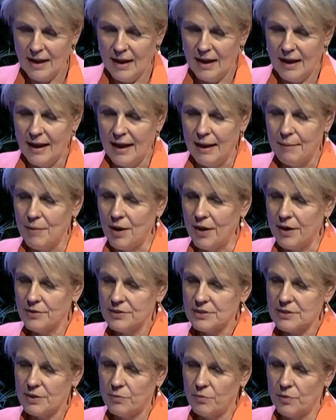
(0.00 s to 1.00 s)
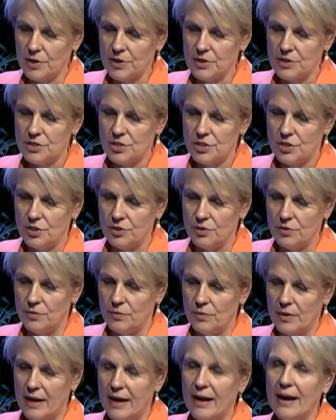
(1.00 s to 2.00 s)
I also wanted to
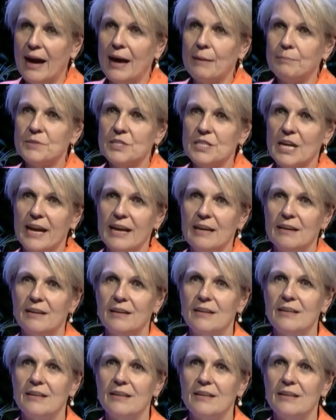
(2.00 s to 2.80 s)
update